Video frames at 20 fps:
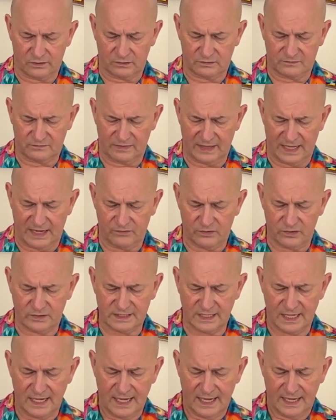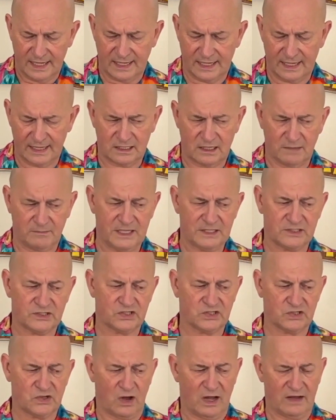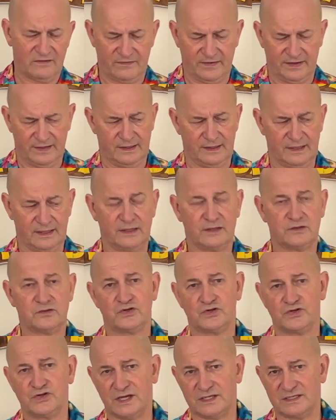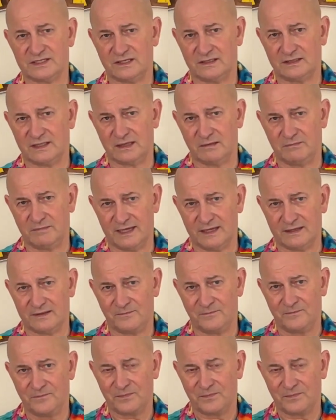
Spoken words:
Those flavors get to be softened just a little bit